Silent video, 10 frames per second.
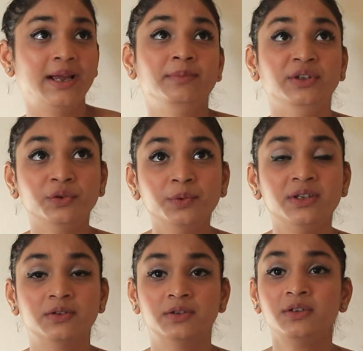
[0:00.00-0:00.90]
I'm new
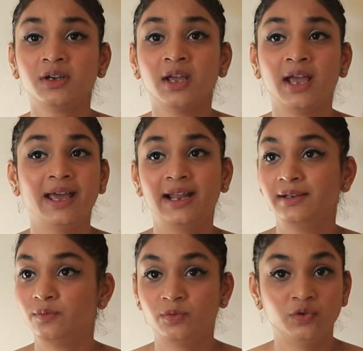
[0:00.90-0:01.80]
here and
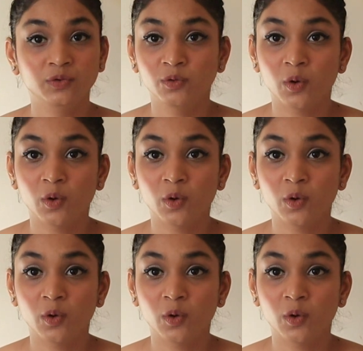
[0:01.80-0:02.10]
I do